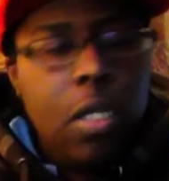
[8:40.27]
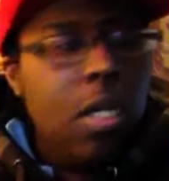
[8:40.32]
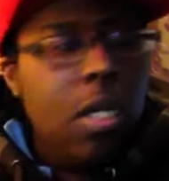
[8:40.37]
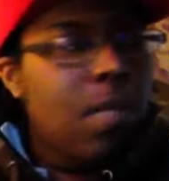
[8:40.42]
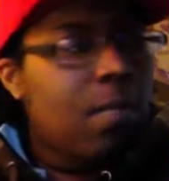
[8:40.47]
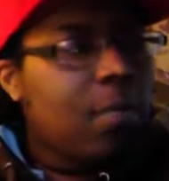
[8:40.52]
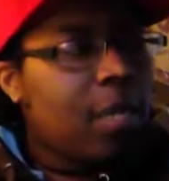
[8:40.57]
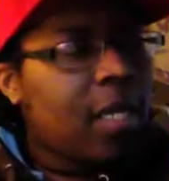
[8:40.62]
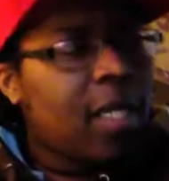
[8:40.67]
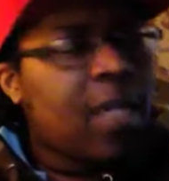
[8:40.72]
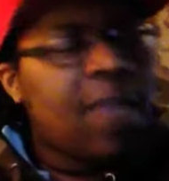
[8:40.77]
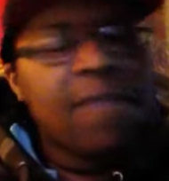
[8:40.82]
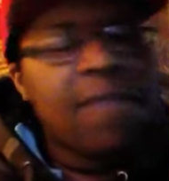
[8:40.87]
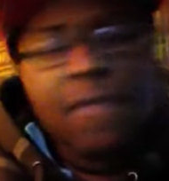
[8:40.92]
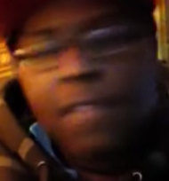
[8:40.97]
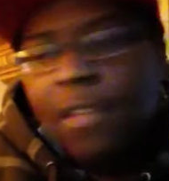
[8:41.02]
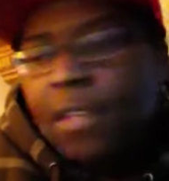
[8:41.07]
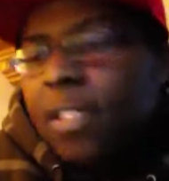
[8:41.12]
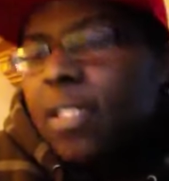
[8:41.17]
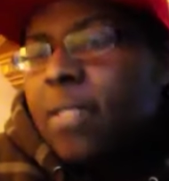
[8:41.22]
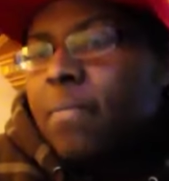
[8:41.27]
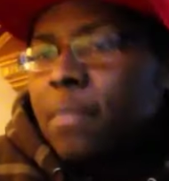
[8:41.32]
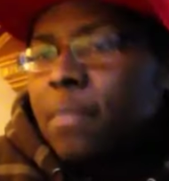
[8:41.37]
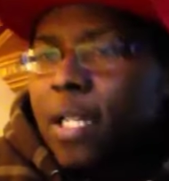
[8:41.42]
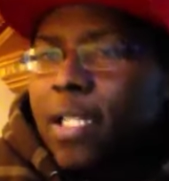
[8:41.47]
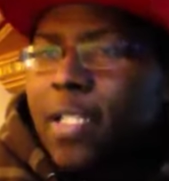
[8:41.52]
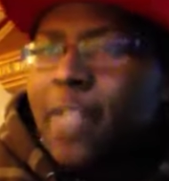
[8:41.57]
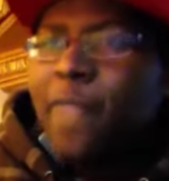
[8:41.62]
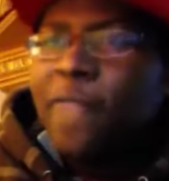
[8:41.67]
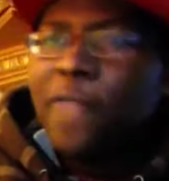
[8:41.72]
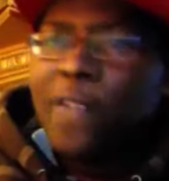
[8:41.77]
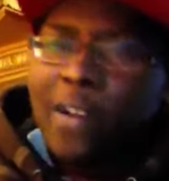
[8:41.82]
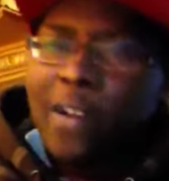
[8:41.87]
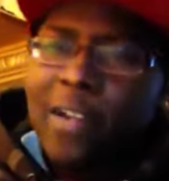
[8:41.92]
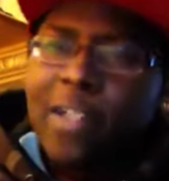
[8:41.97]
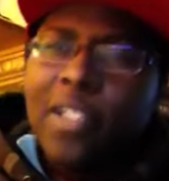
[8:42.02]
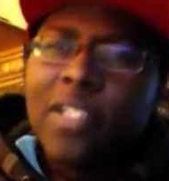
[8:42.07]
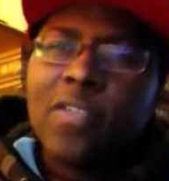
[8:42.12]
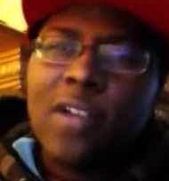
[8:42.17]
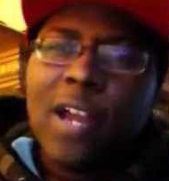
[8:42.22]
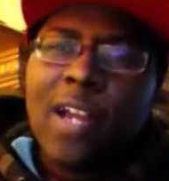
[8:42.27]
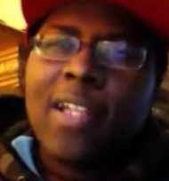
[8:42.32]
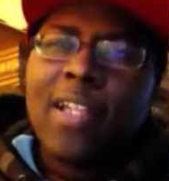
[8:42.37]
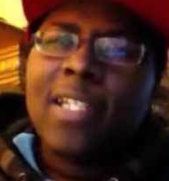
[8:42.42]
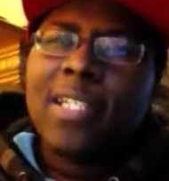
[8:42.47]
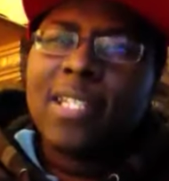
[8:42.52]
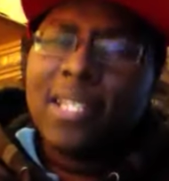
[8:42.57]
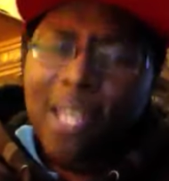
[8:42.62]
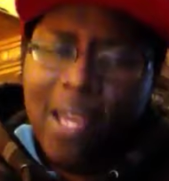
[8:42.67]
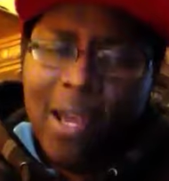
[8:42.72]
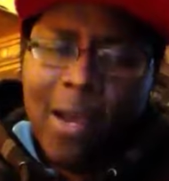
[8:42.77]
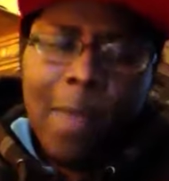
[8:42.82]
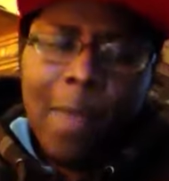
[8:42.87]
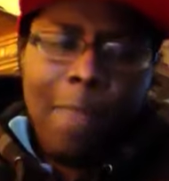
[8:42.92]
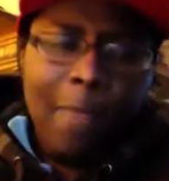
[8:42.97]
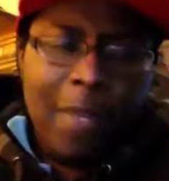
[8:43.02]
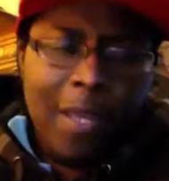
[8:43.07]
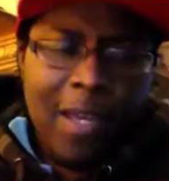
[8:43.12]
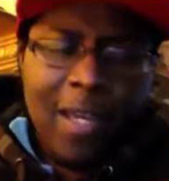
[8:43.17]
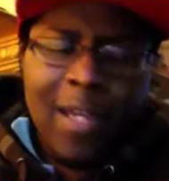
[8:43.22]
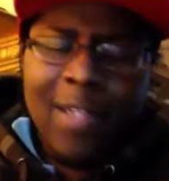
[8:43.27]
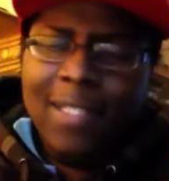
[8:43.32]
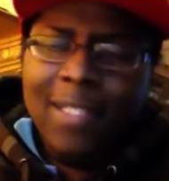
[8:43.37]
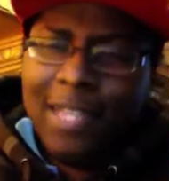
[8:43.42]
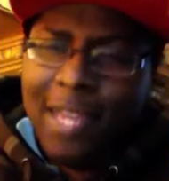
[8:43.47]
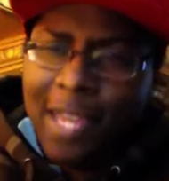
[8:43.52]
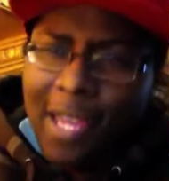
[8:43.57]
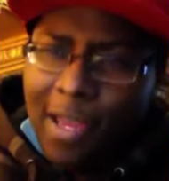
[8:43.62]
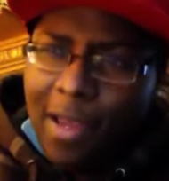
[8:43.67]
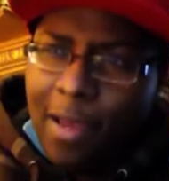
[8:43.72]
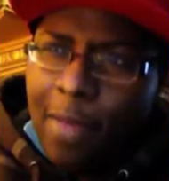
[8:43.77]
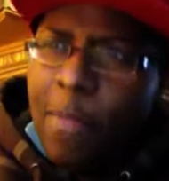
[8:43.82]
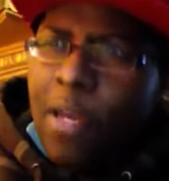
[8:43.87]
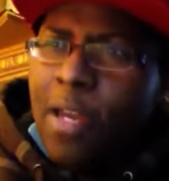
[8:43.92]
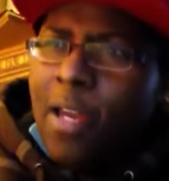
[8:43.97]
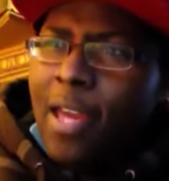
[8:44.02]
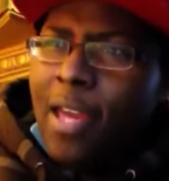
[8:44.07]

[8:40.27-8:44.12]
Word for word: I'm like, if this motherfucker try to sell me a damn